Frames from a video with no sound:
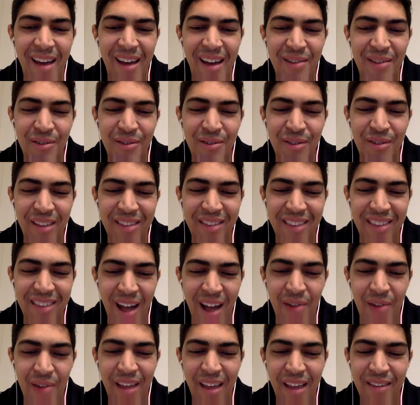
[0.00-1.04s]
I know that now
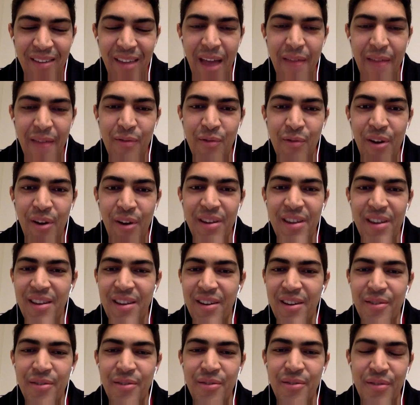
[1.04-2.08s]
that everyone here
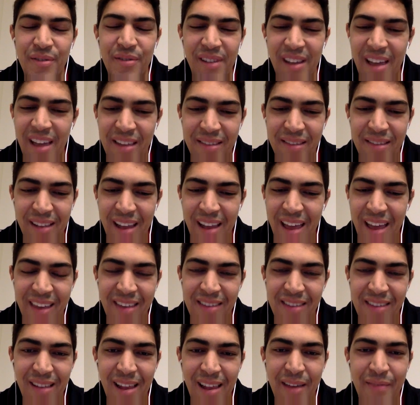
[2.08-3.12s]
uses like Slack.
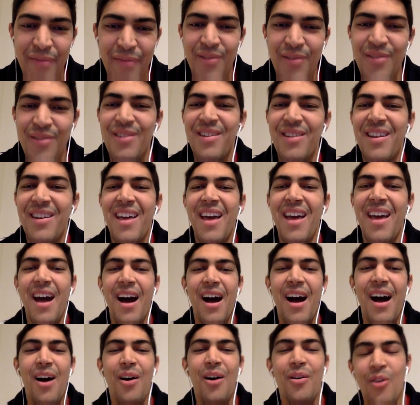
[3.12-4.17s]
Slack for
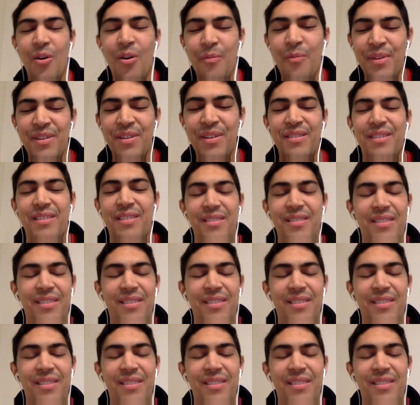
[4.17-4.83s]
all companies.